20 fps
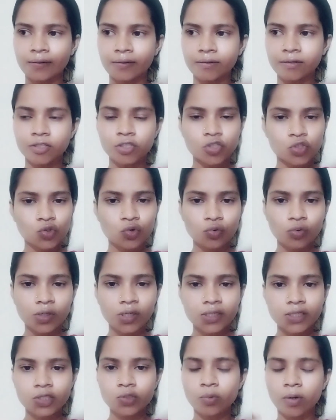
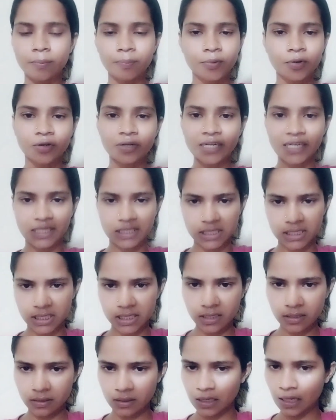students were
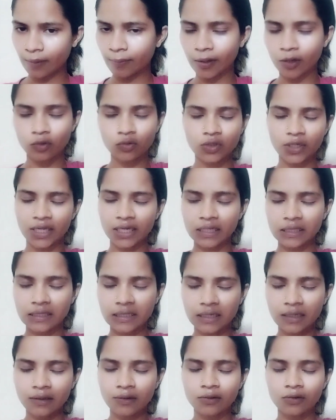protesting about
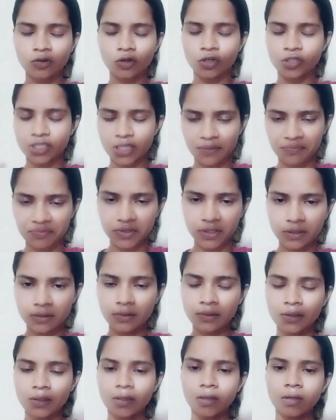anything or something.
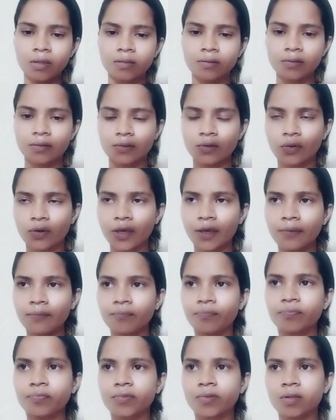Okay,
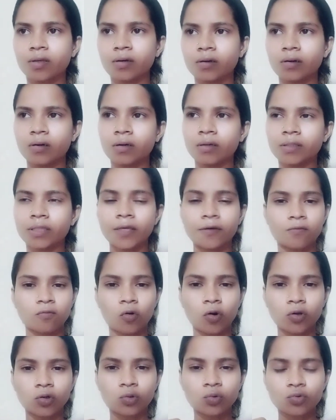they
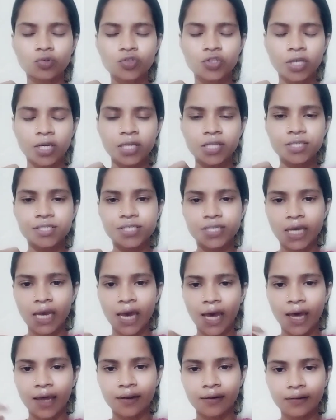want to change,
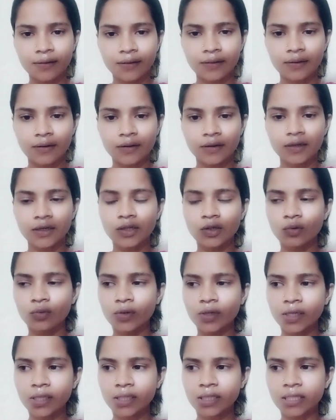and
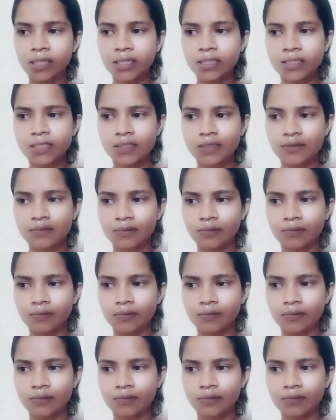during this